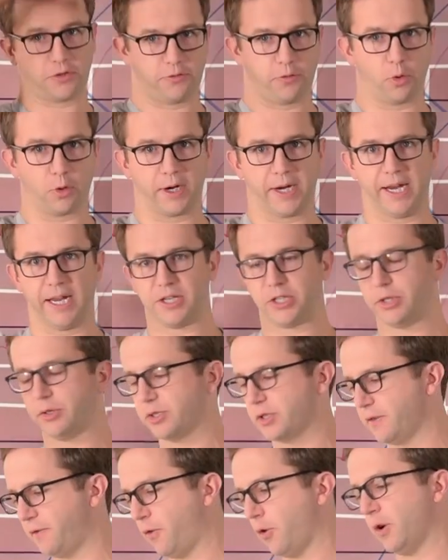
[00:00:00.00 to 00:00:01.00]
forehand. So
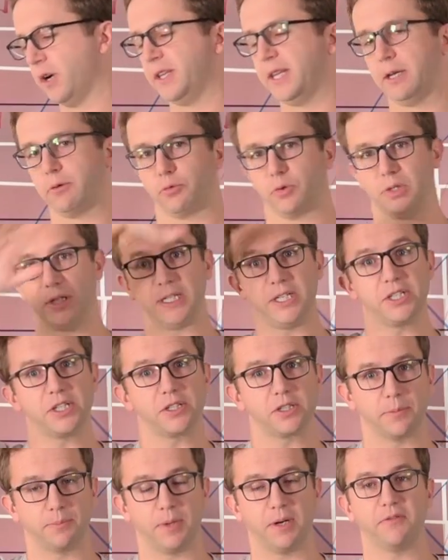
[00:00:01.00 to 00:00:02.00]
it's the forehand that
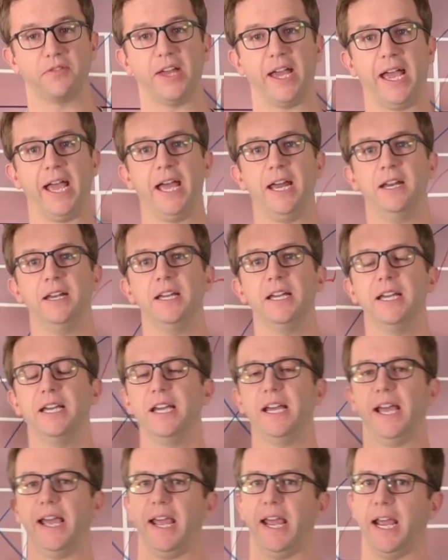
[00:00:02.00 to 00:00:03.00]
releases above the head.
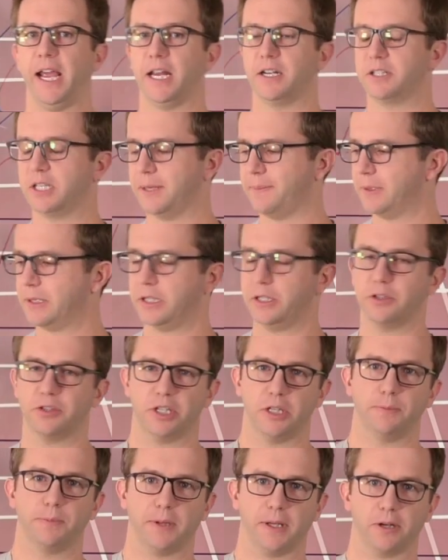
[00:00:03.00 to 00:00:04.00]
And typically you
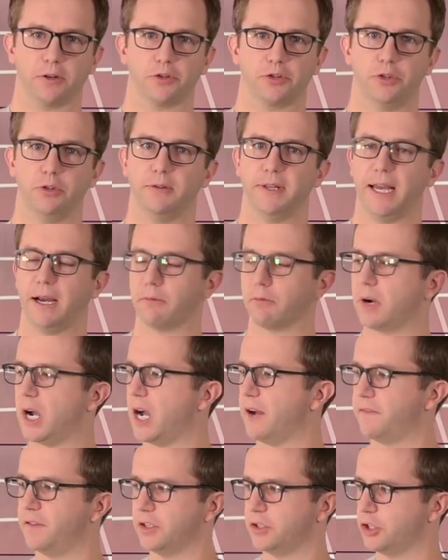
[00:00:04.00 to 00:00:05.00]
see players do that,
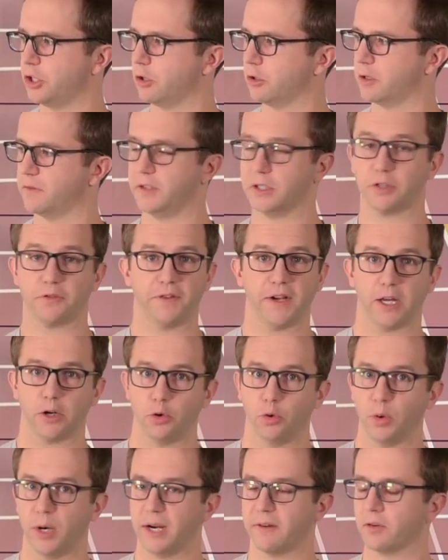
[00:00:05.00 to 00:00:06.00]
Rafa, Djokovic, Fed,
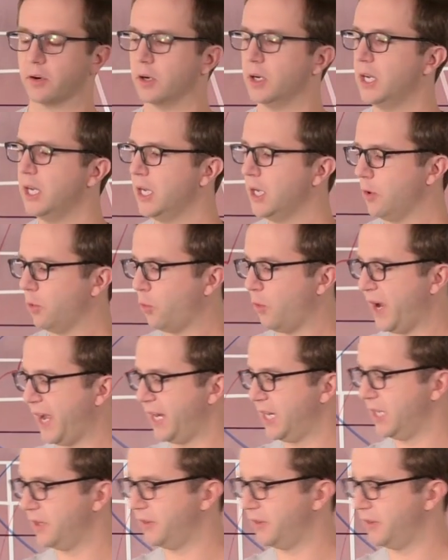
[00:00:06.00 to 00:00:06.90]
whoever, when